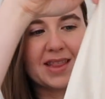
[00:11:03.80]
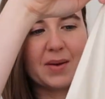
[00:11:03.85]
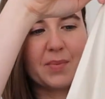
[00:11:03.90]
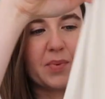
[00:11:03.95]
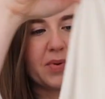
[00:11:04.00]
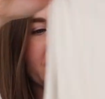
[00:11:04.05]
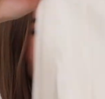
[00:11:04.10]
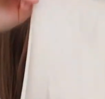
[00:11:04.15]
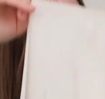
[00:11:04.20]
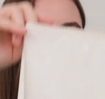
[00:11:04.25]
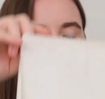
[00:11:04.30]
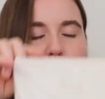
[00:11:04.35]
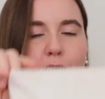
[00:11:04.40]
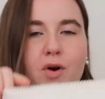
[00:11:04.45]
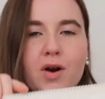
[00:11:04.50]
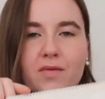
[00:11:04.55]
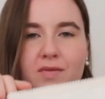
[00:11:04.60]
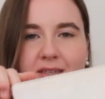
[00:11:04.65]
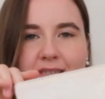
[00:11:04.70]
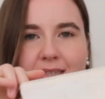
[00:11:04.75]
they put it in
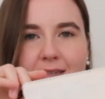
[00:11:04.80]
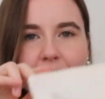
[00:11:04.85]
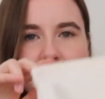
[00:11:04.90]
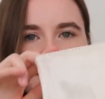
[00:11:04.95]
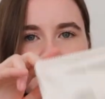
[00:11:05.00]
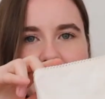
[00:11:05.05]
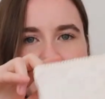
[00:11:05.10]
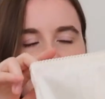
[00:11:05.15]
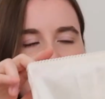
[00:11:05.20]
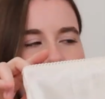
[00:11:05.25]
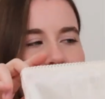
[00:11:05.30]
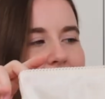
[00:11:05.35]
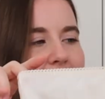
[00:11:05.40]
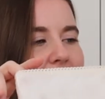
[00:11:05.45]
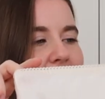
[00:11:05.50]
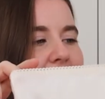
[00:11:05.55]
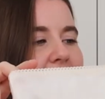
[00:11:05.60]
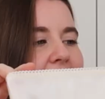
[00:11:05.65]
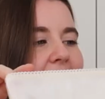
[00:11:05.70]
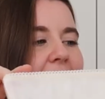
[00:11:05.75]
more of a silk
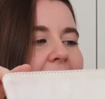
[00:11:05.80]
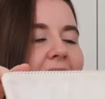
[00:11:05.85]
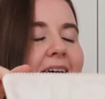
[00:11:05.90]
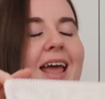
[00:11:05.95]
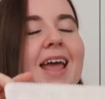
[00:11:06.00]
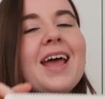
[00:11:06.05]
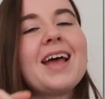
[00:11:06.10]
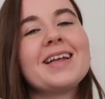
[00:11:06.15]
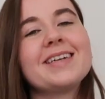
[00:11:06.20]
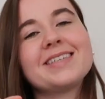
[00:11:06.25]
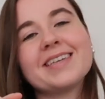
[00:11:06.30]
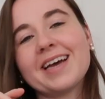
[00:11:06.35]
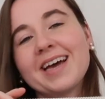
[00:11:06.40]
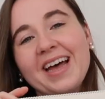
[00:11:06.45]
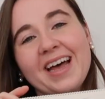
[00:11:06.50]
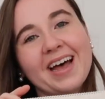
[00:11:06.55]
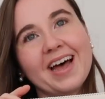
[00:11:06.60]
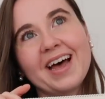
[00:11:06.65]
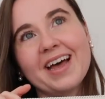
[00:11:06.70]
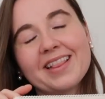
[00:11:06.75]
satin, and
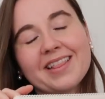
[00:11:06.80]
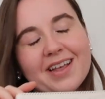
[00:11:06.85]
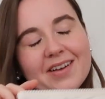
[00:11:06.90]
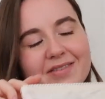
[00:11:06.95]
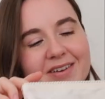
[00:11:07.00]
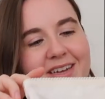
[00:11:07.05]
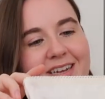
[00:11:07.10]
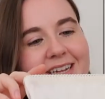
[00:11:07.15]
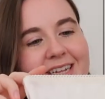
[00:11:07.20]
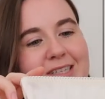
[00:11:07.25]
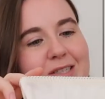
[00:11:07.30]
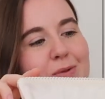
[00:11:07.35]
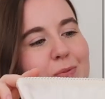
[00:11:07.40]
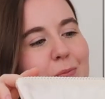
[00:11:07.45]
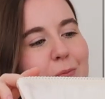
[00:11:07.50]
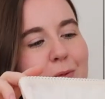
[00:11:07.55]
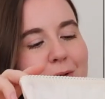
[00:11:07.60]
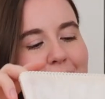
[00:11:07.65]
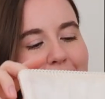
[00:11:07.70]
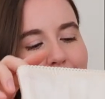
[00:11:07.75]
I love it. It's
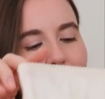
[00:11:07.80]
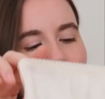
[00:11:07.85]
really